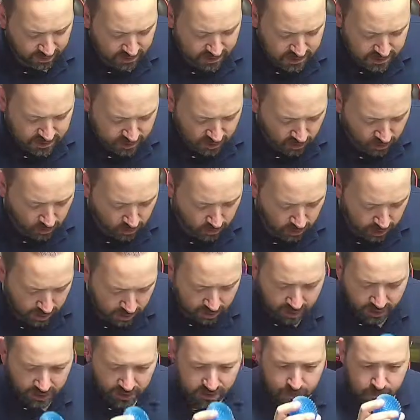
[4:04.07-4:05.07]
So
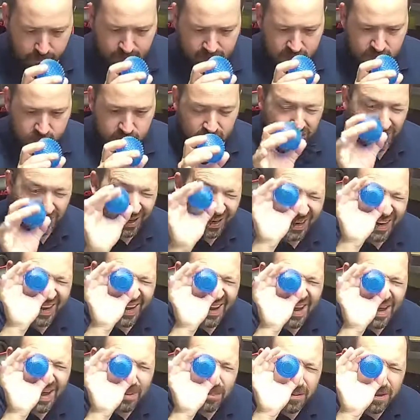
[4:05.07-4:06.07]
I'm actually kind of
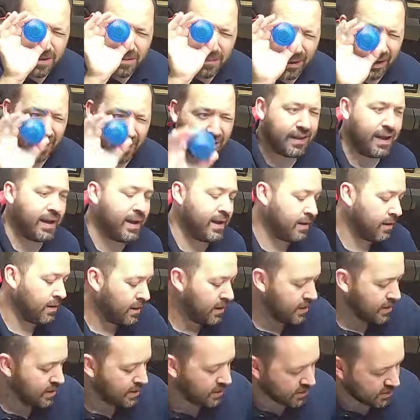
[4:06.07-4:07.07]
happy about that.
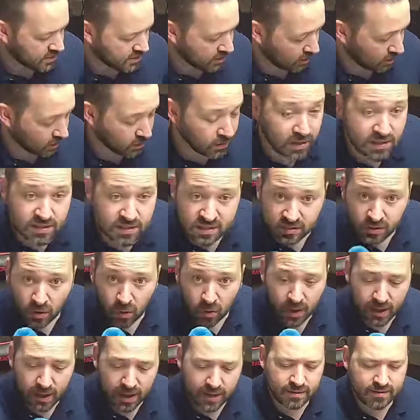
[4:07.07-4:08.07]
So let's go
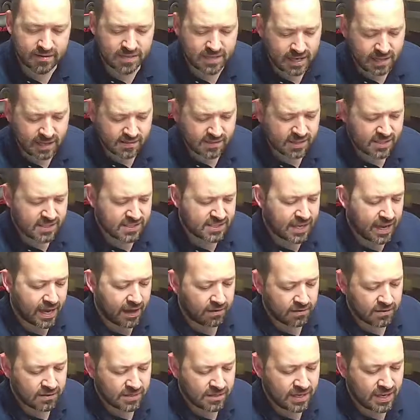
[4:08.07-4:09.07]
ahead and test this out
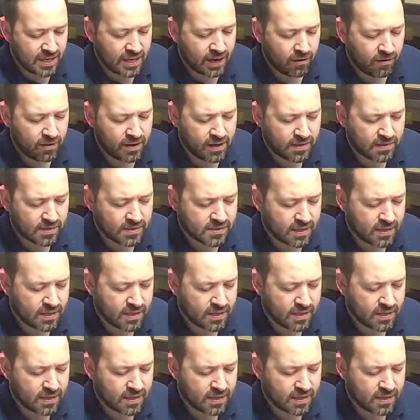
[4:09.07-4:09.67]
and see how it is.